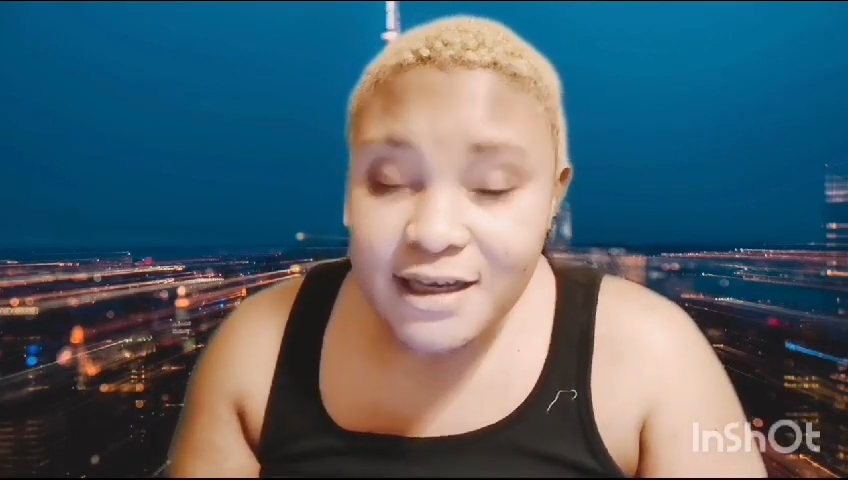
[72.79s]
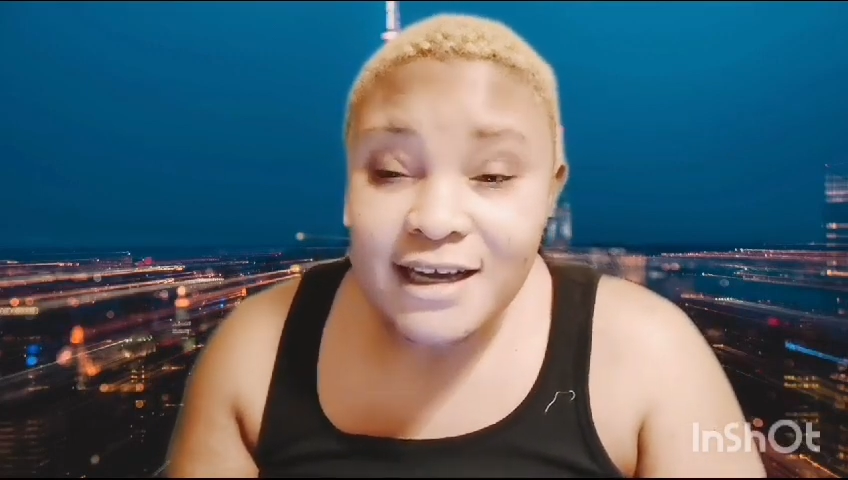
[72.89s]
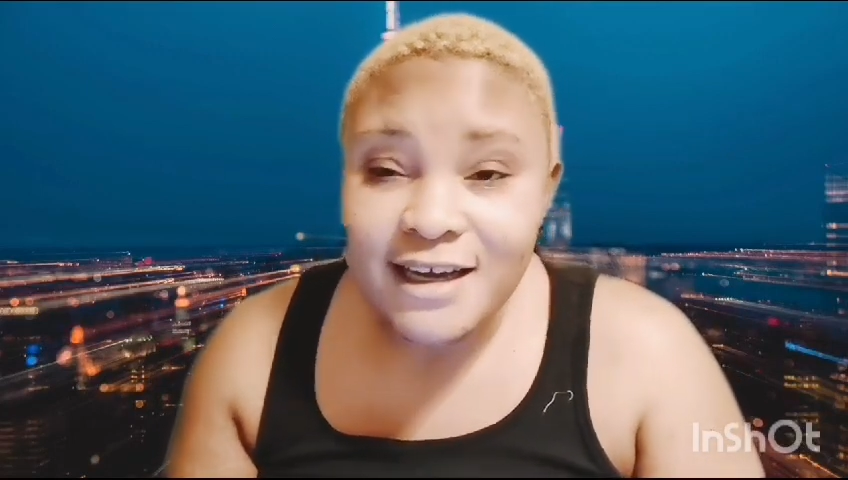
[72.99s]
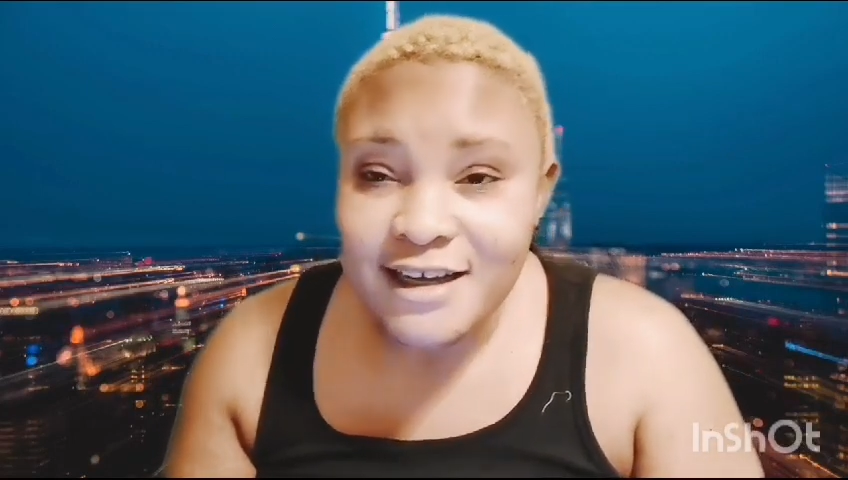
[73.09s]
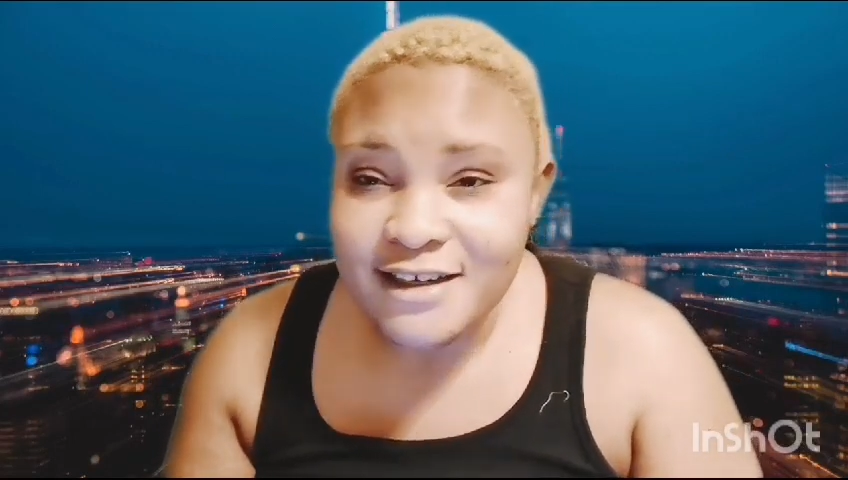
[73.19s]

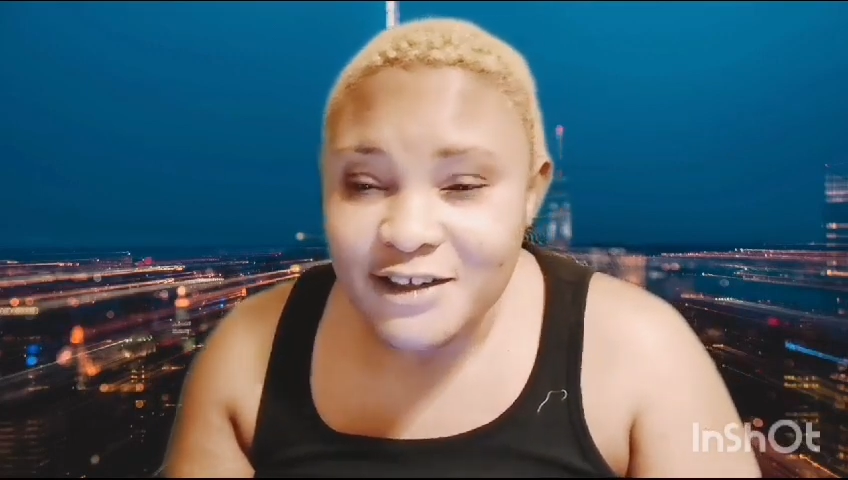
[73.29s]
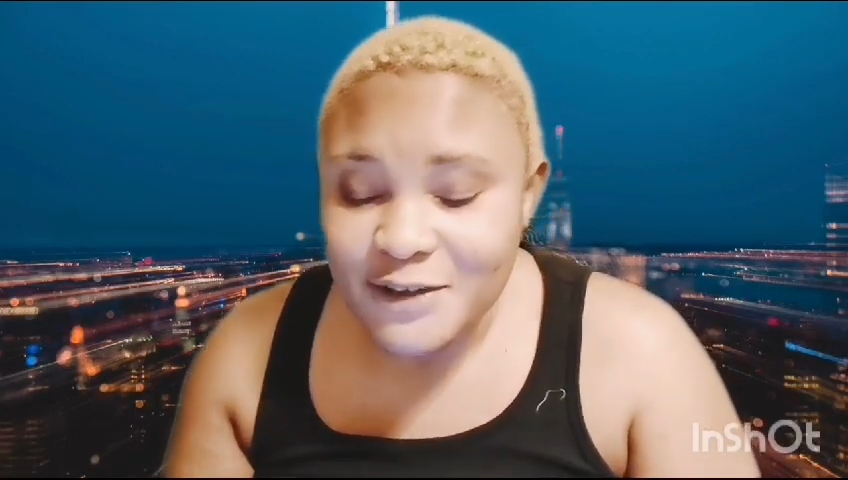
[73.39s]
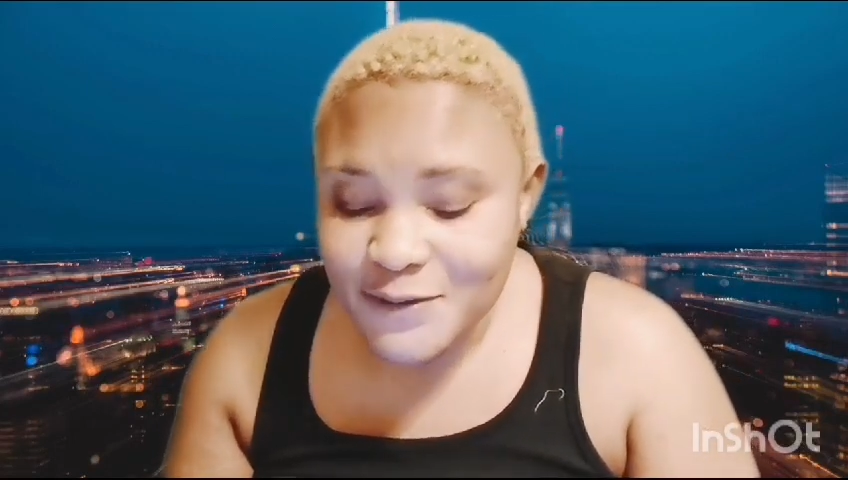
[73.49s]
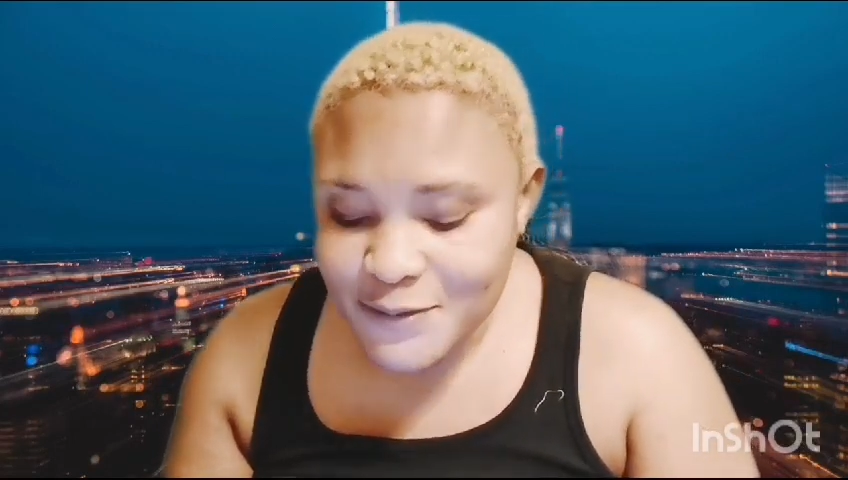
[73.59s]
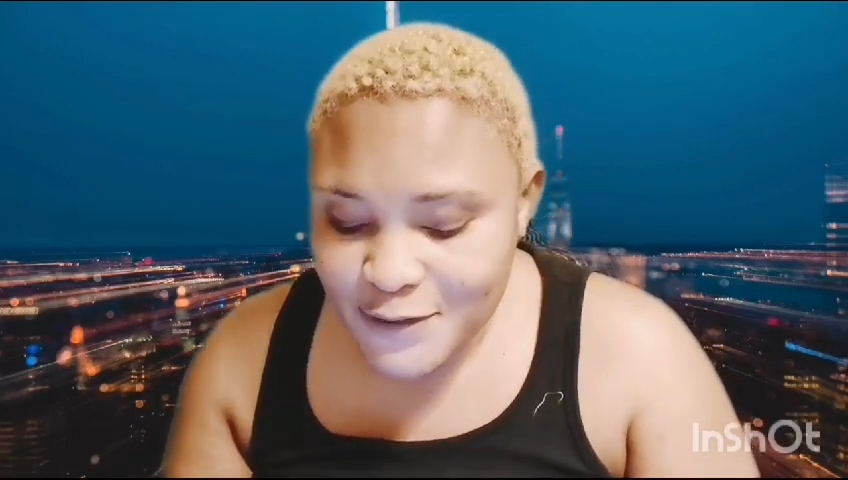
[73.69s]

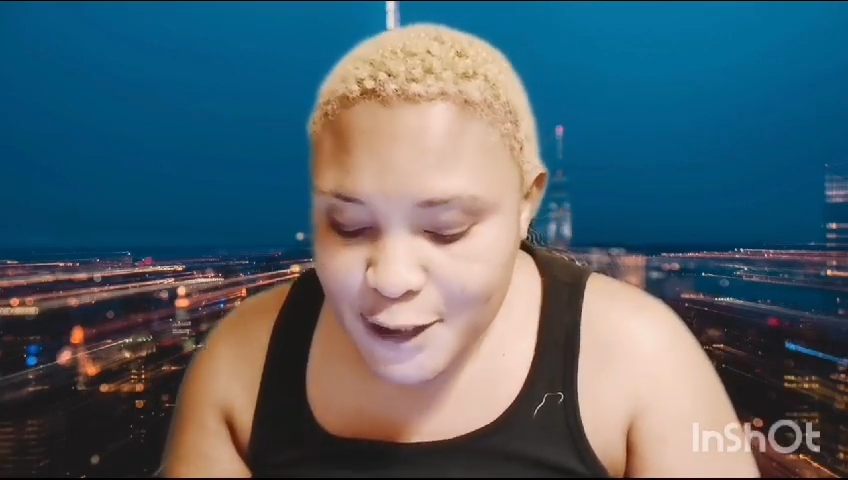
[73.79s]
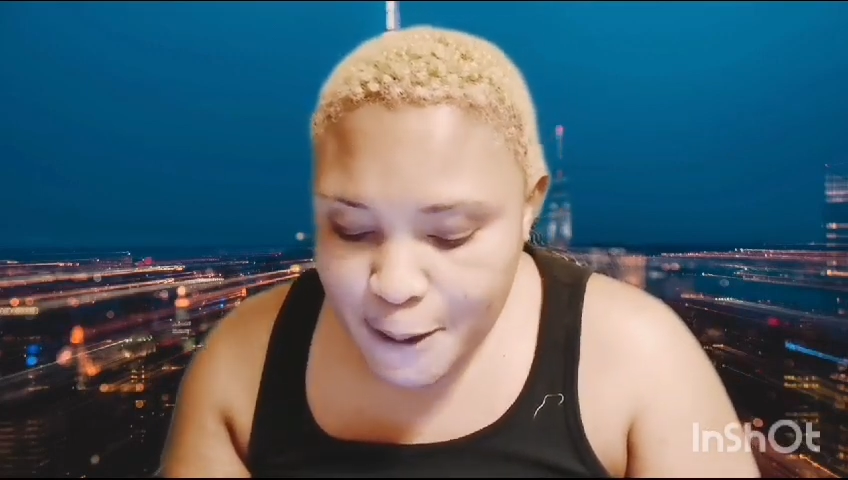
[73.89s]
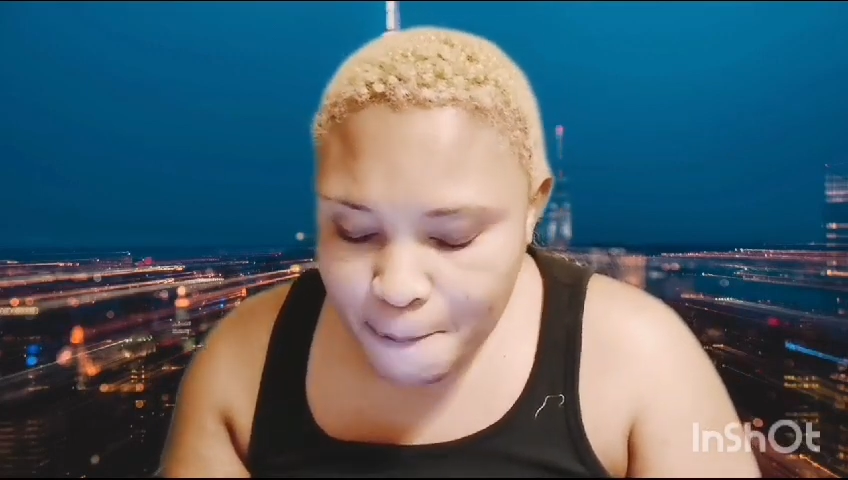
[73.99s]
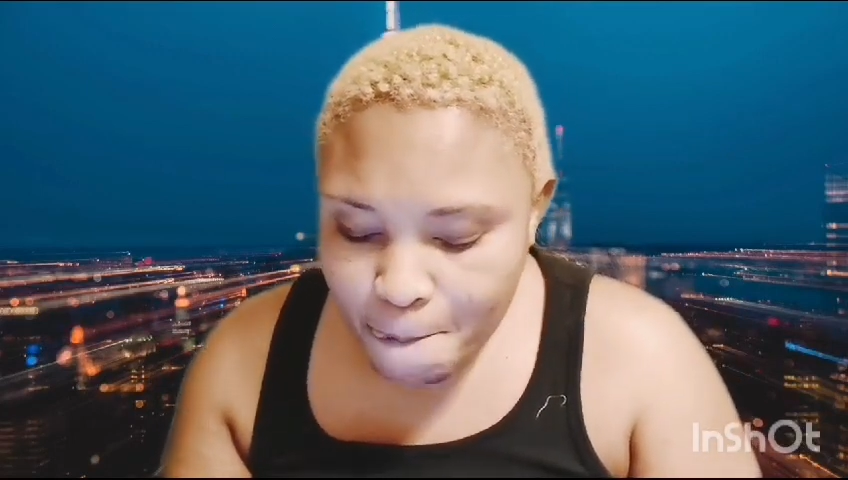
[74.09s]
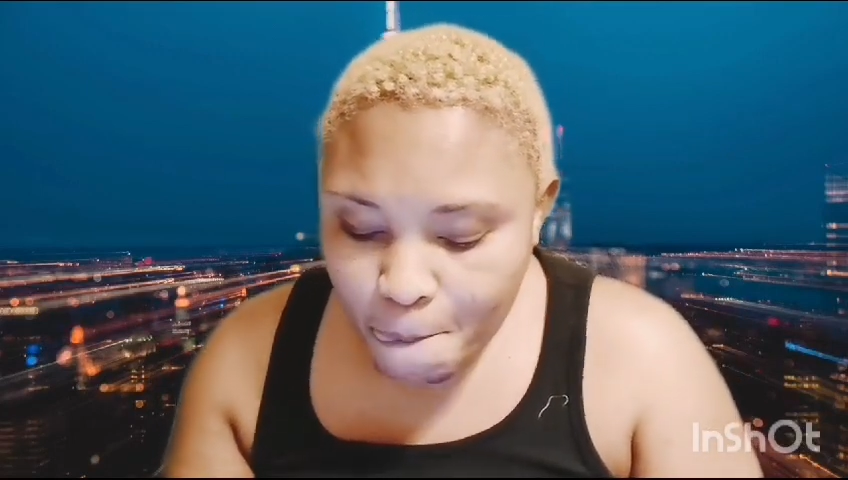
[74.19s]

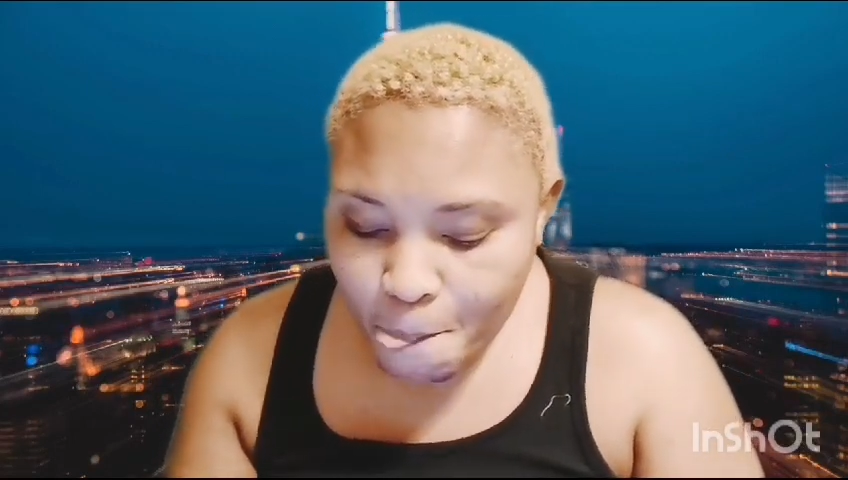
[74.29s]
Hallelujah.